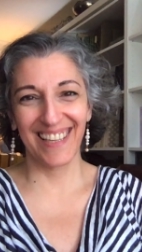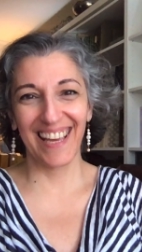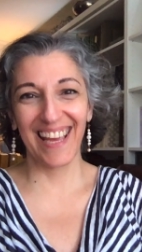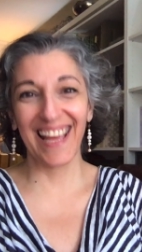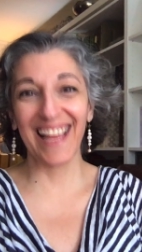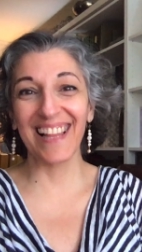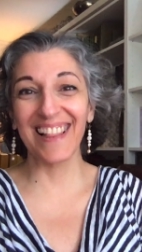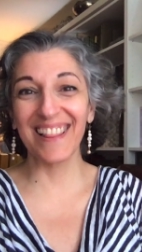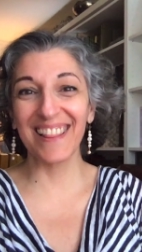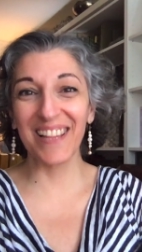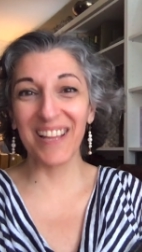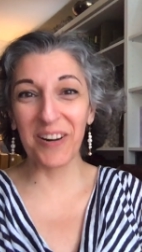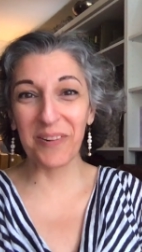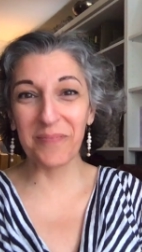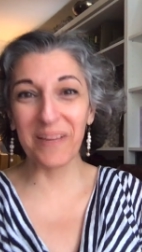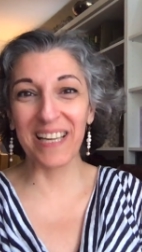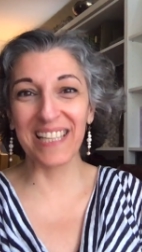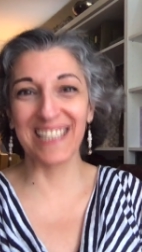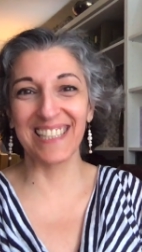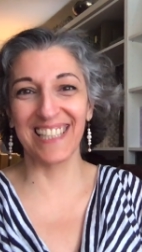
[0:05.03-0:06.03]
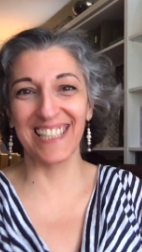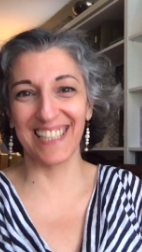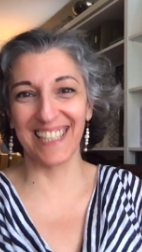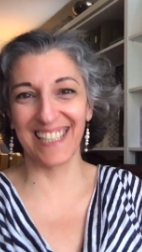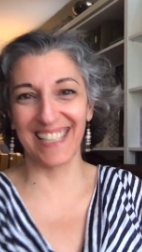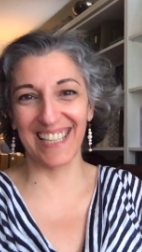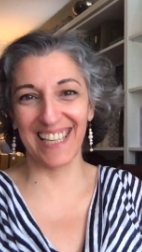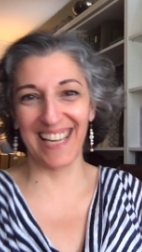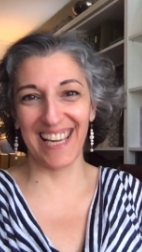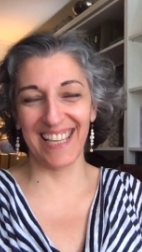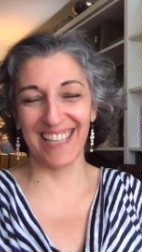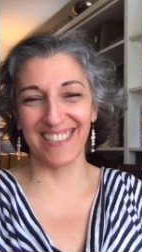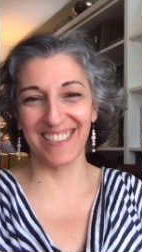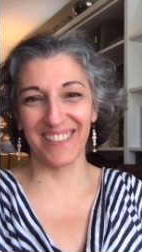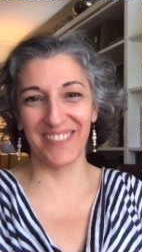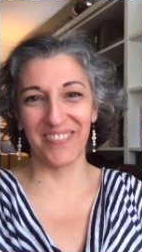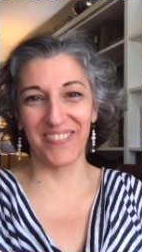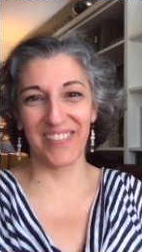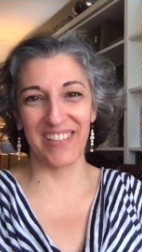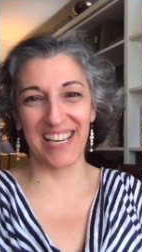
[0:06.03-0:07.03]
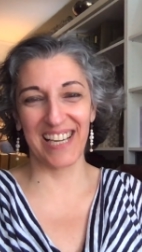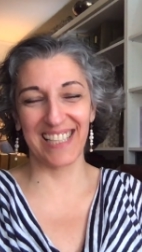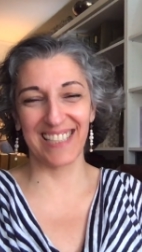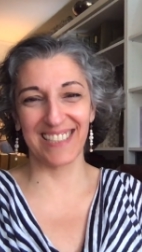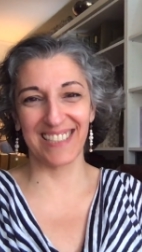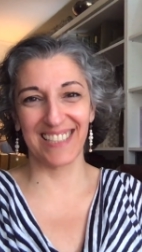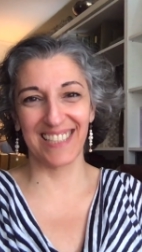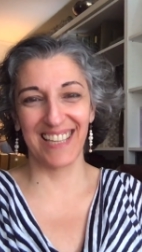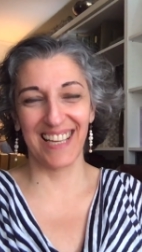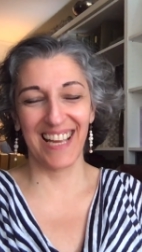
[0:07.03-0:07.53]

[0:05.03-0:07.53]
Hello, my dear creative friend.